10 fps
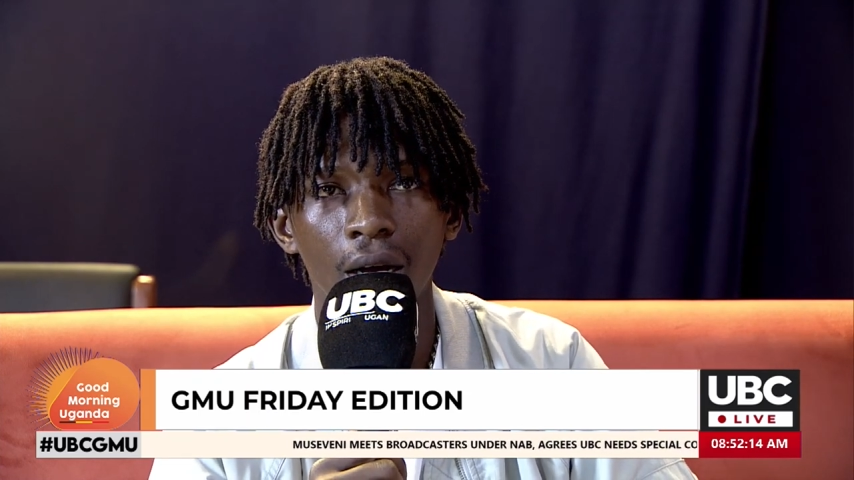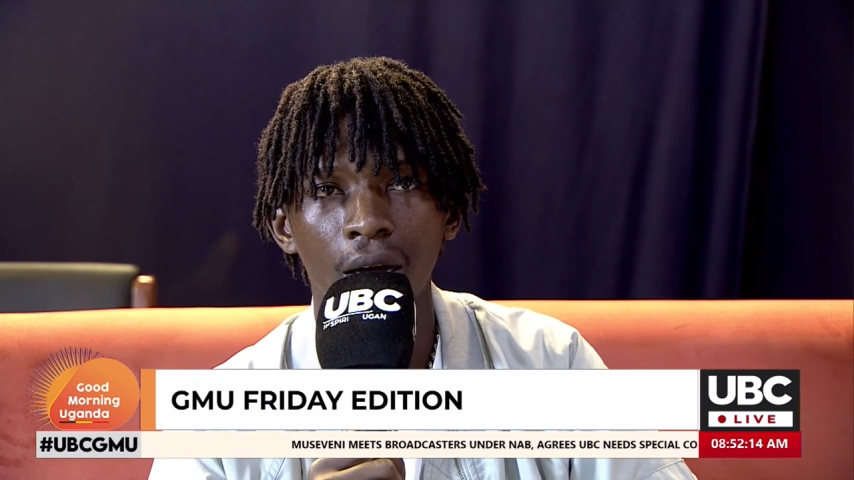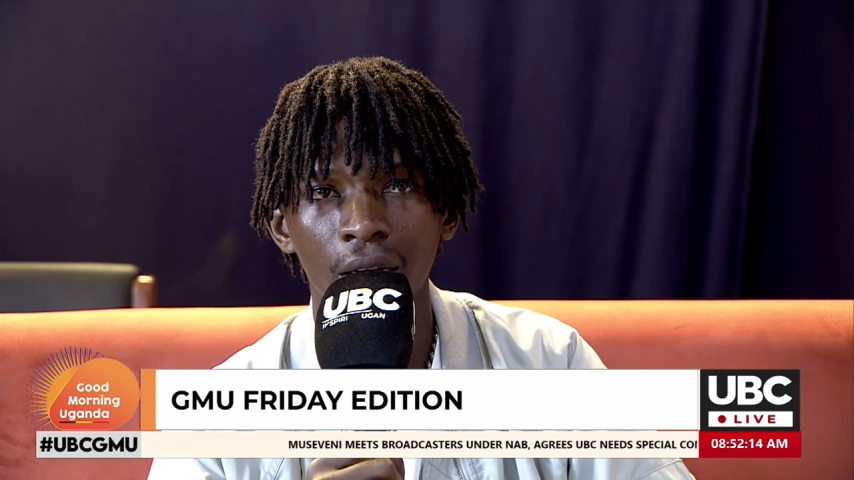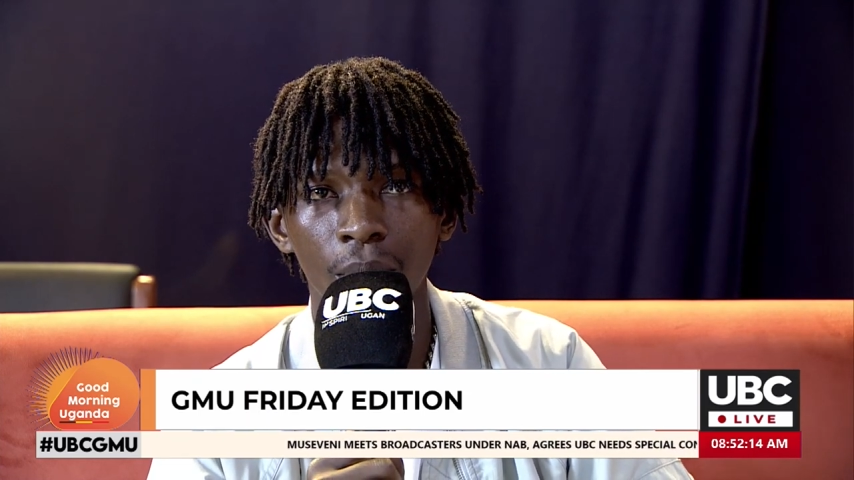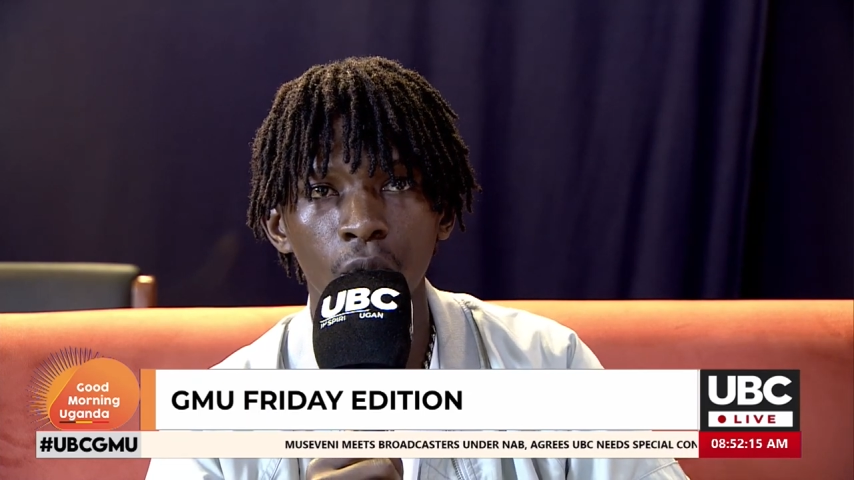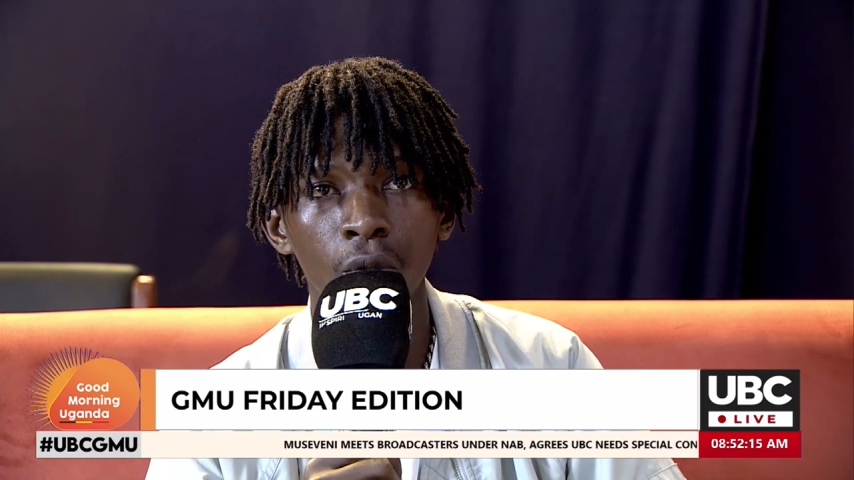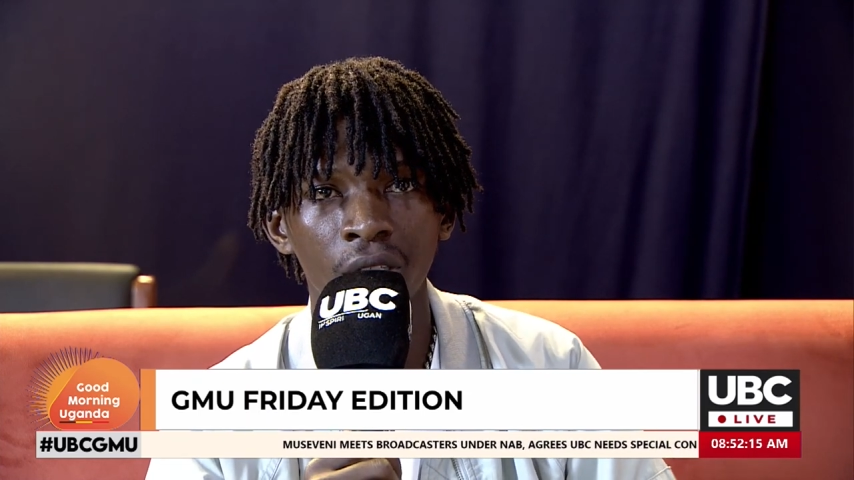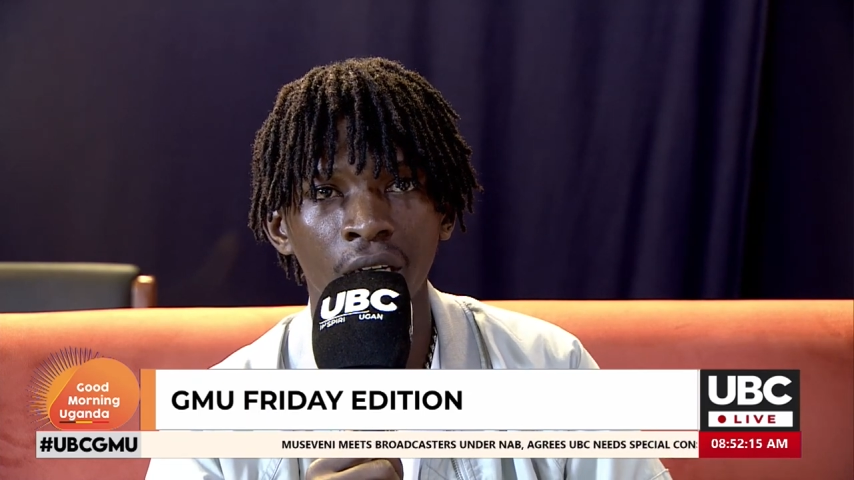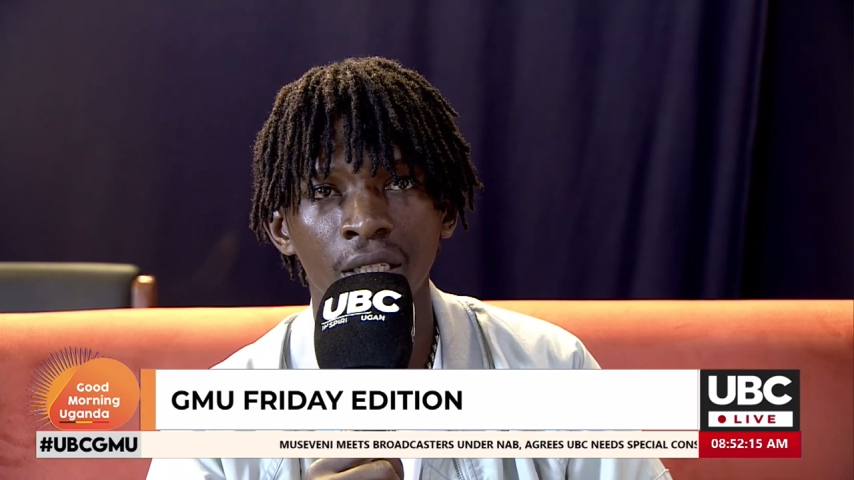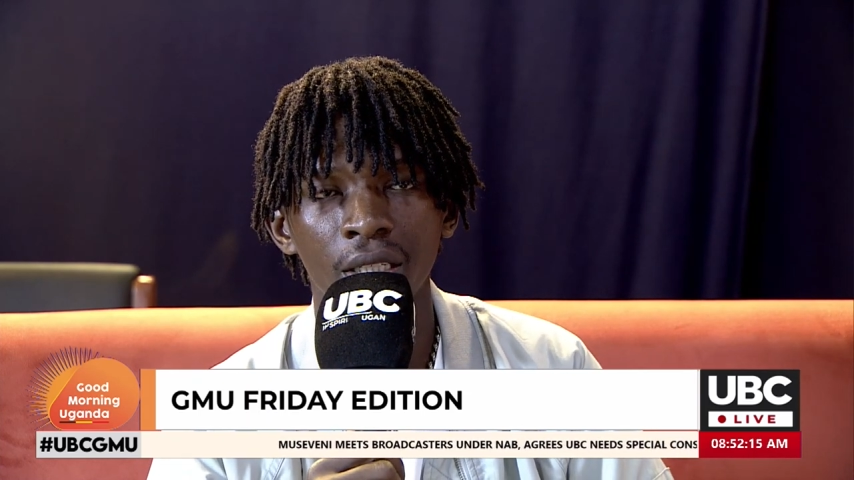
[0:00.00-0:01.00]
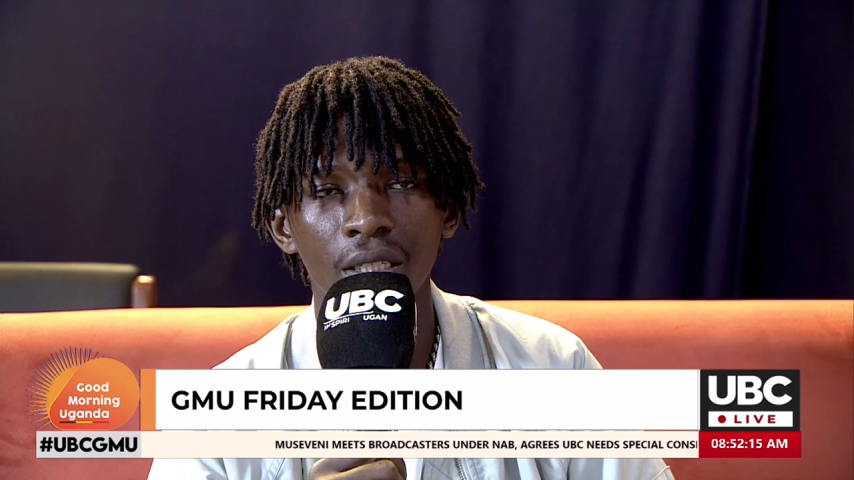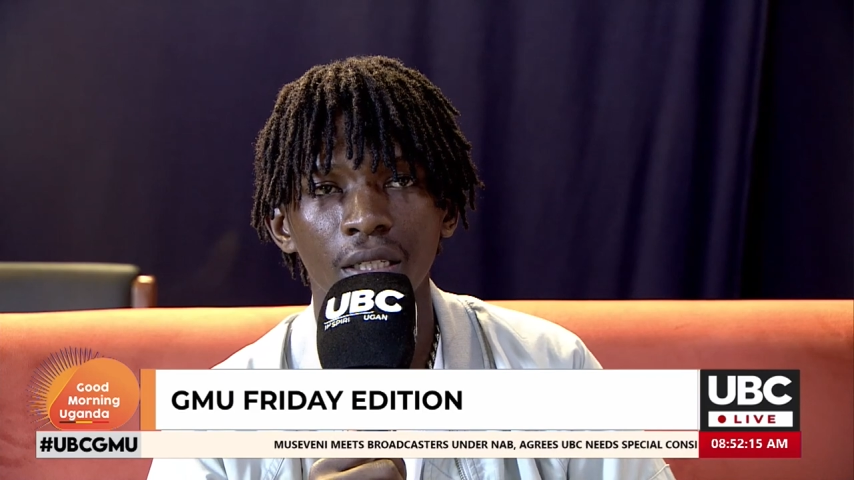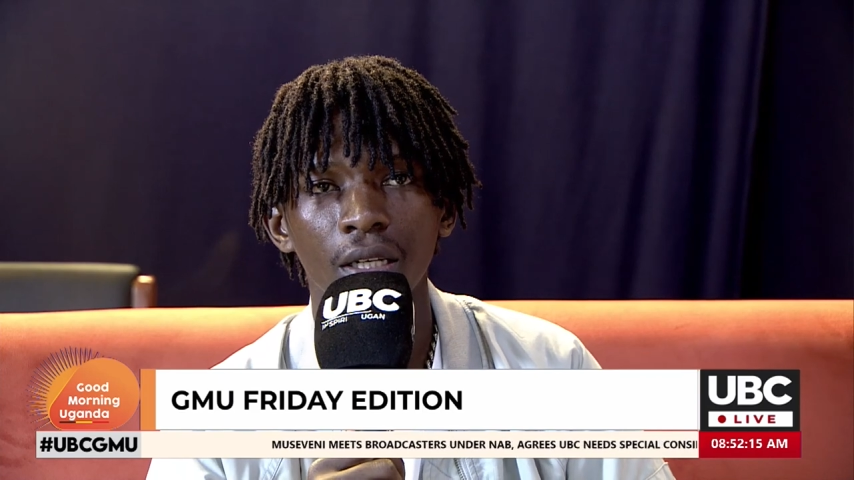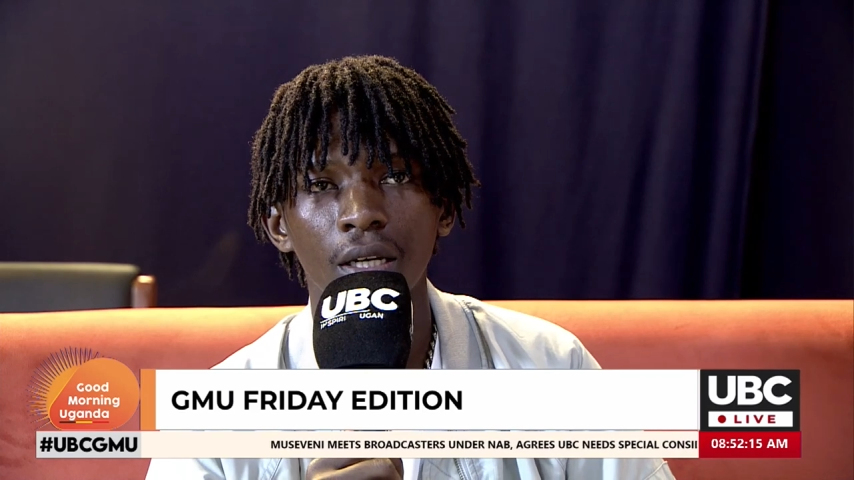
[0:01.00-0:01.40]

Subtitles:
and I'm good at